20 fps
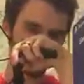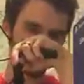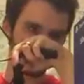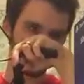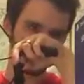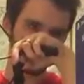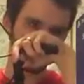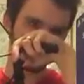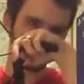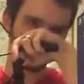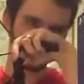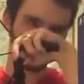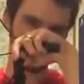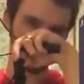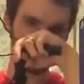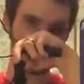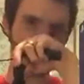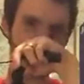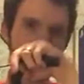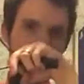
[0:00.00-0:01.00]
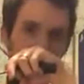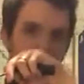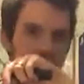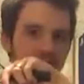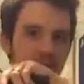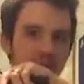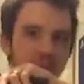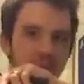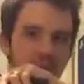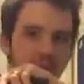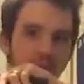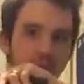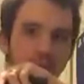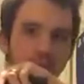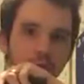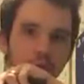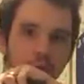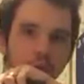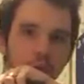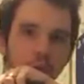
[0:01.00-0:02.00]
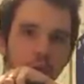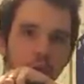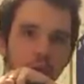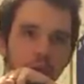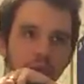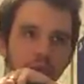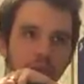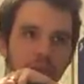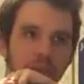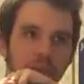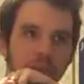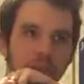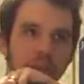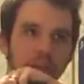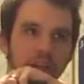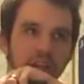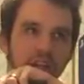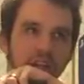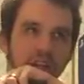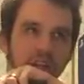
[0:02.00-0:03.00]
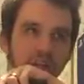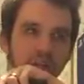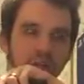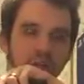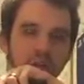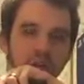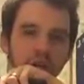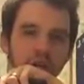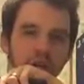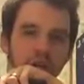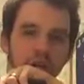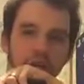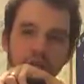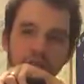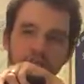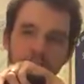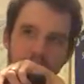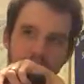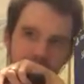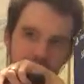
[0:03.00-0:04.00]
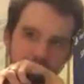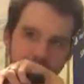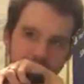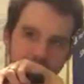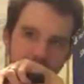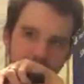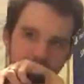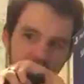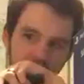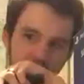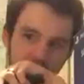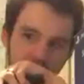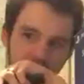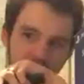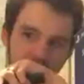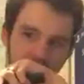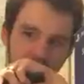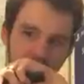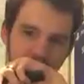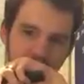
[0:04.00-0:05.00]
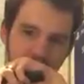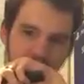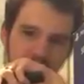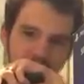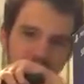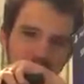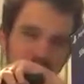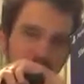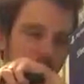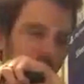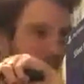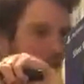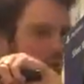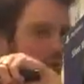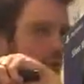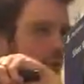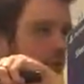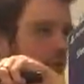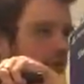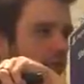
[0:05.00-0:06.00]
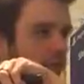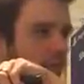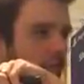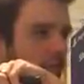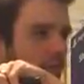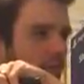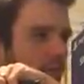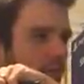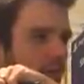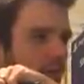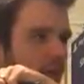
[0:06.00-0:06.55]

did with the Cotians, I think was Wolfenstein, or not Wolfenstein. Was it Wolfenstein,